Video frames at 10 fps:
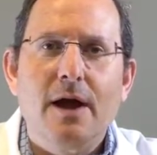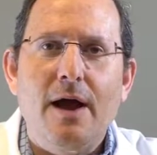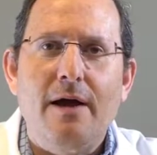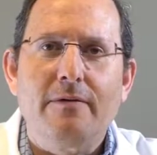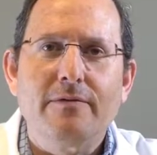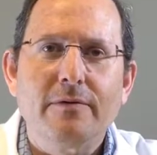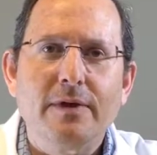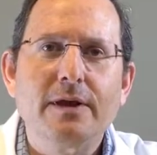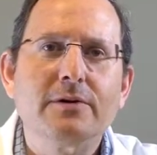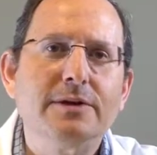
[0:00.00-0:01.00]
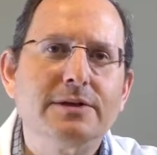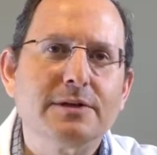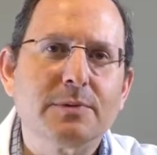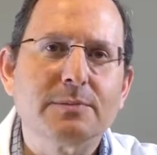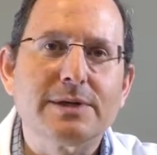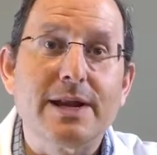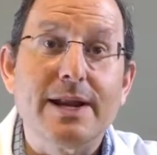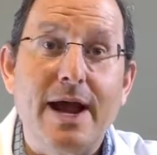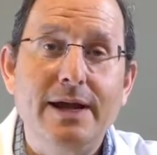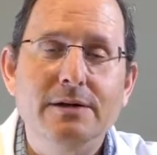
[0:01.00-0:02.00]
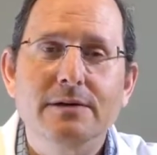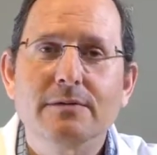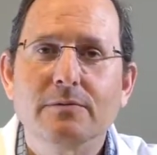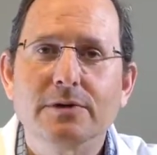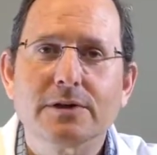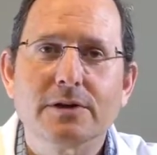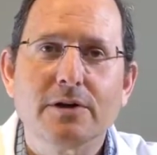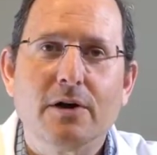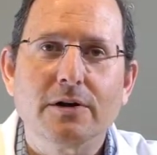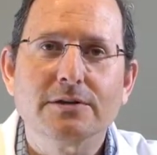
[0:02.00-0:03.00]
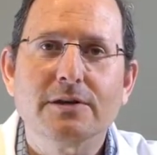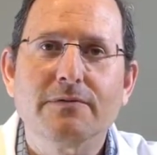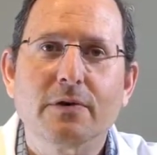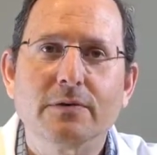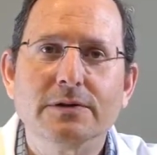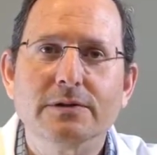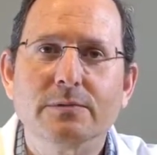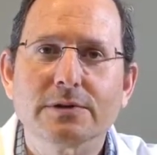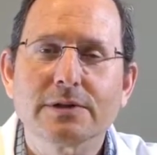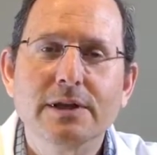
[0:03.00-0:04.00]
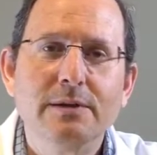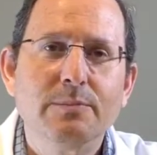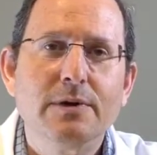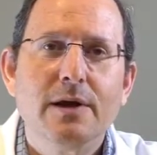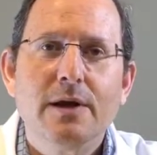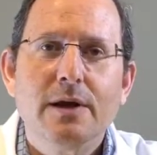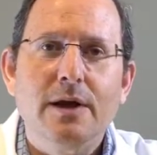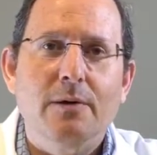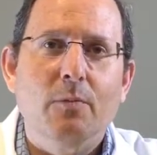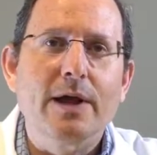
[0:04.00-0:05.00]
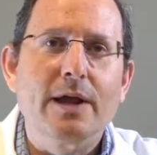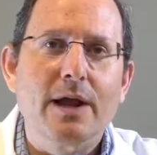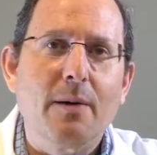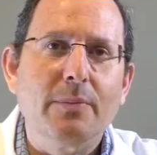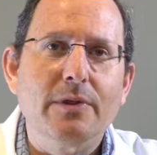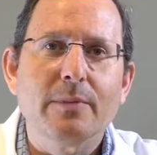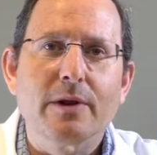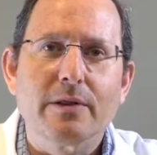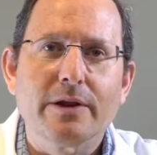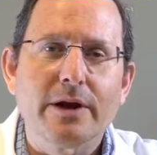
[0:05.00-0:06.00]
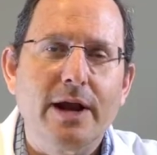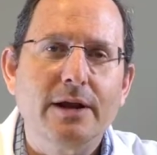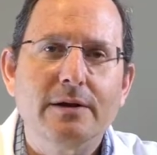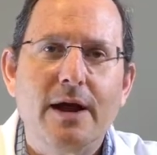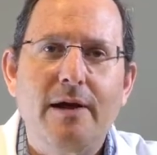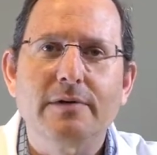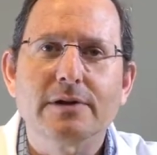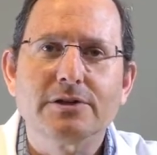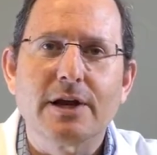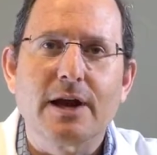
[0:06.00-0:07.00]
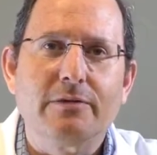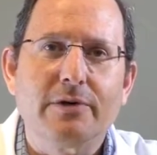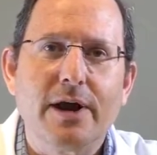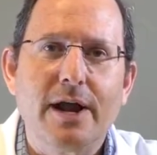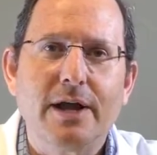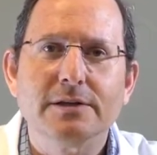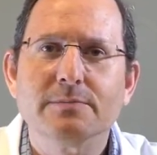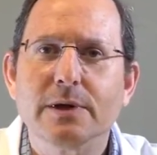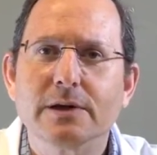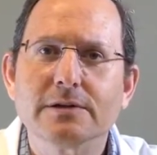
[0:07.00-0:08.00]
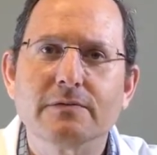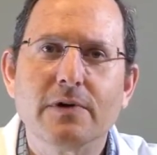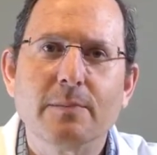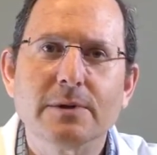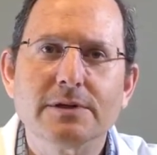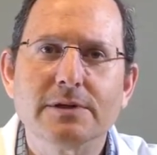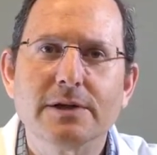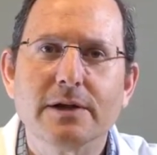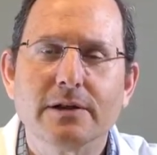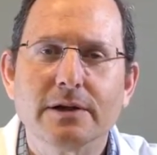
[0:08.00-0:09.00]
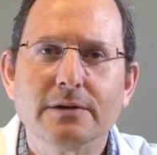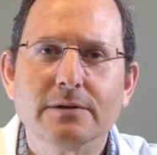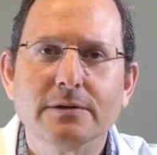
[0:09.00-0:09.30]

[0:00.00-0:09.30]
have increased symptoms at night, which can cause difficulties with sleep and waking up in the middle of the night having to shake out their hands because of numbness and tingling.